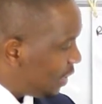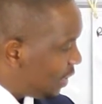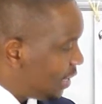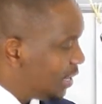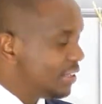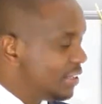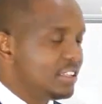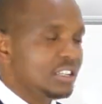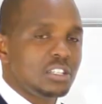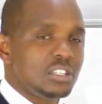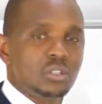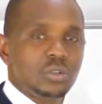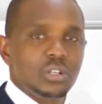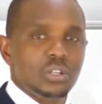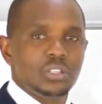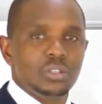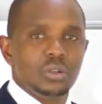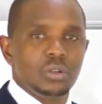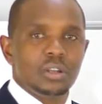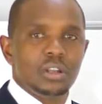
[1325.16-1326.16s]
in this
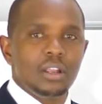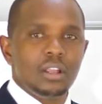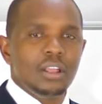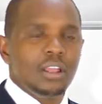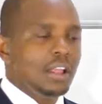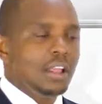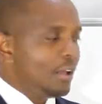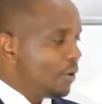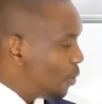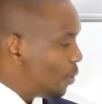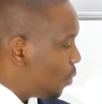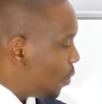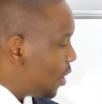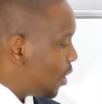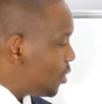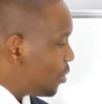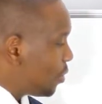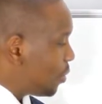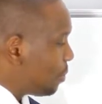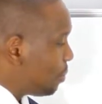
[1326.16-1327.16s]
situation where
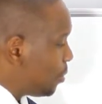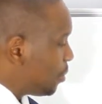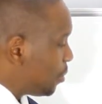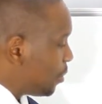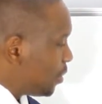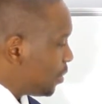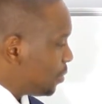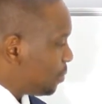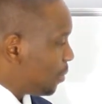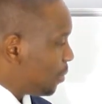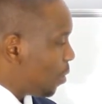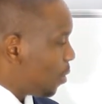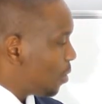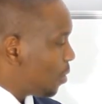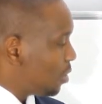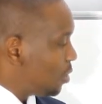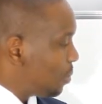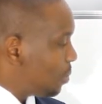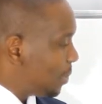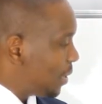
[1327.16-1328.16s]
you're poor, all
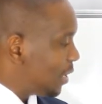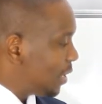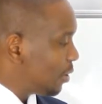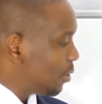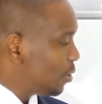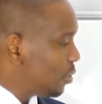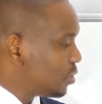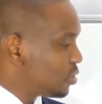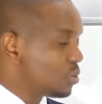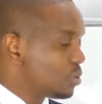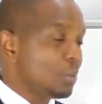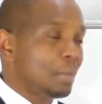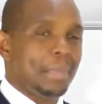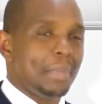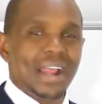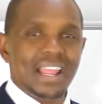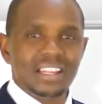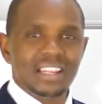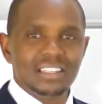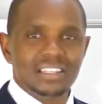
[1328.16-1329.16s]
your money goes to
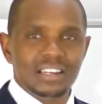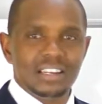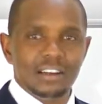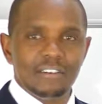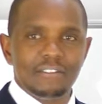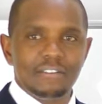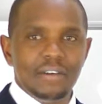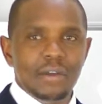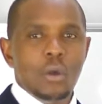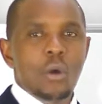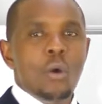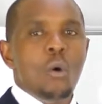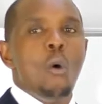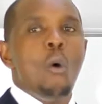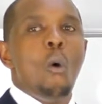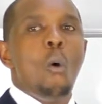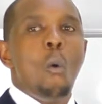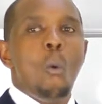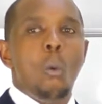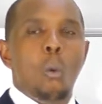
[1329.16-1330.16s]
buying stuff.
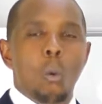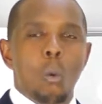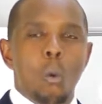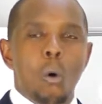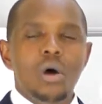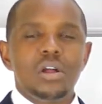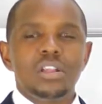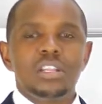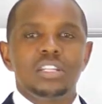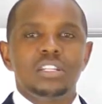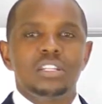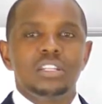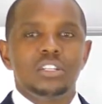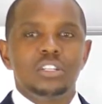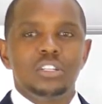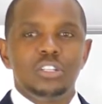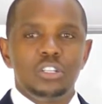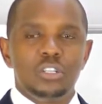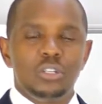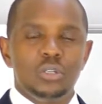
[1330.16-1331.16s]
What
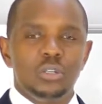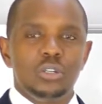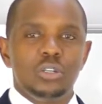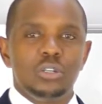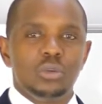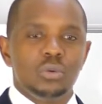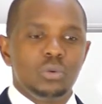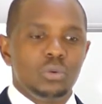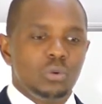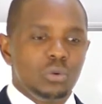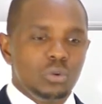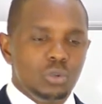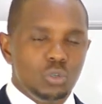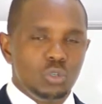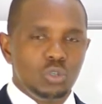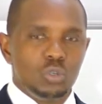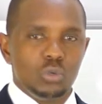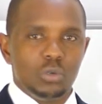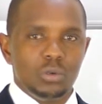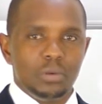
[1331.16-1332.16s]
should you
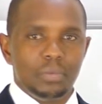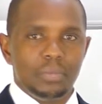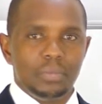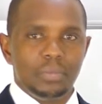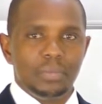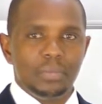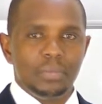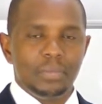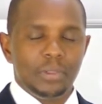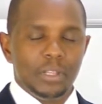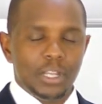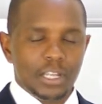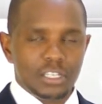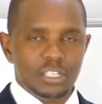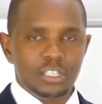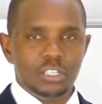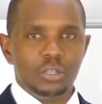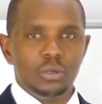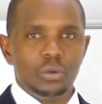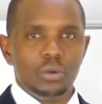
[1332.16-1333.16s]
do?
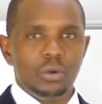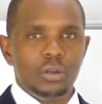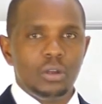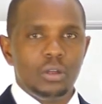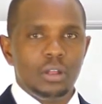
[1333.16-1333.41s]
That's you.